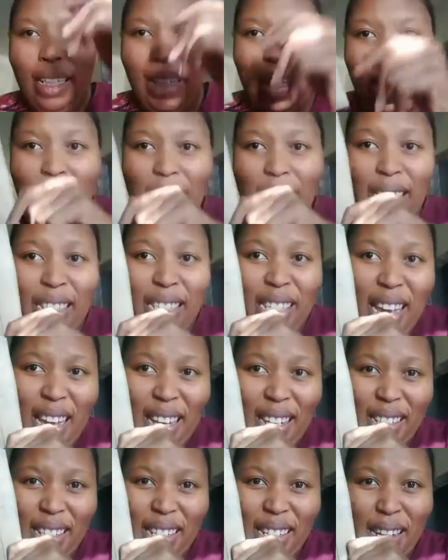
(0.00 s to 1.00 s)
intact.
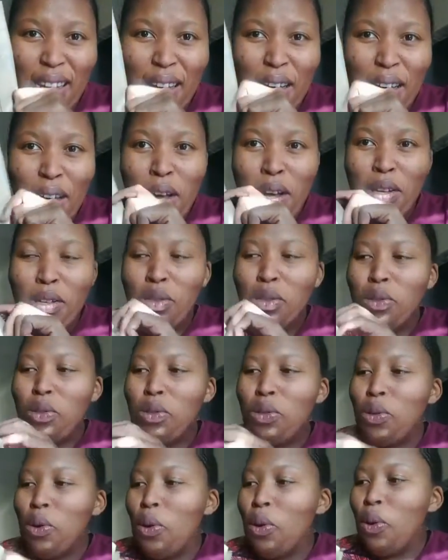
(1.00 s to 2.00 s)

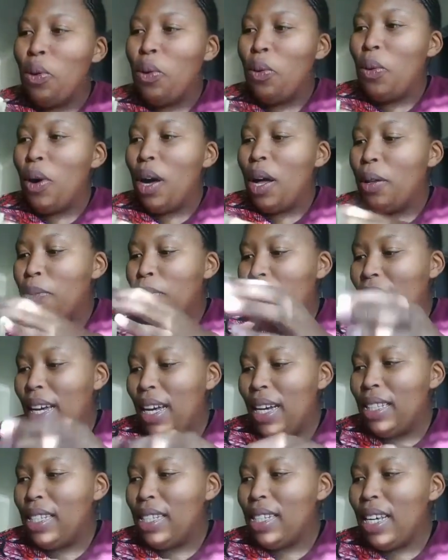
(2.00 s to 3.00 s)
So I'll be
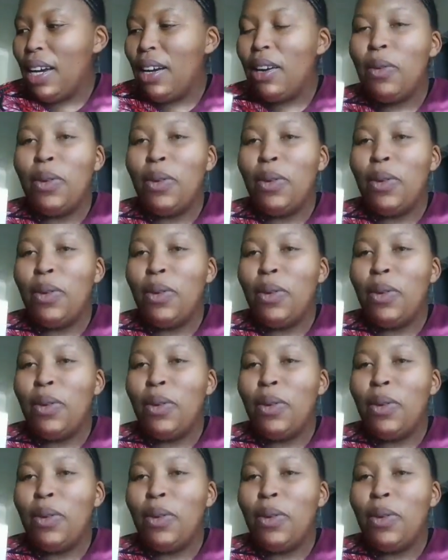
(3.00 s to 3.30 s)
cutting. I want to